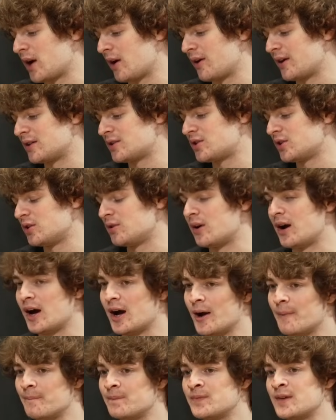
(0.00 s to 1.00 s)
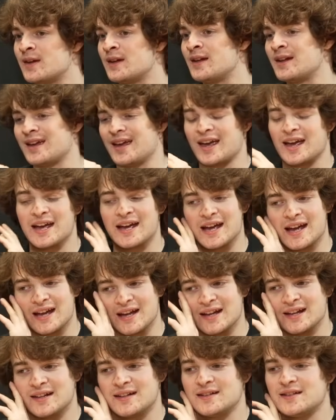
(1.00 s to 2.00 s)
going to um, it
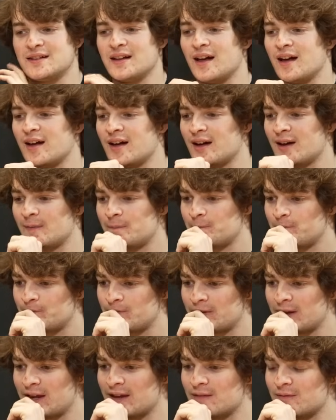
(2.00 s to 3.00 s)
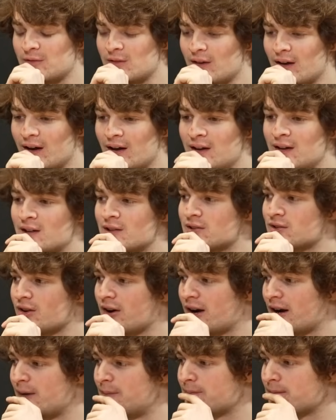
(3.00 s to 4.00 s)
it uh it yeah. Uh,
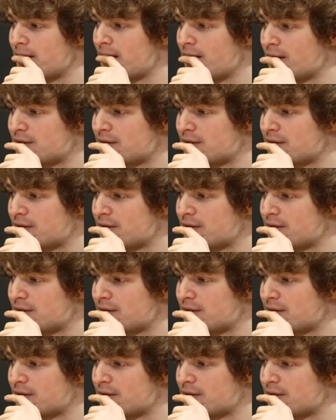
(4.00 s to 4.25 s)
sorry I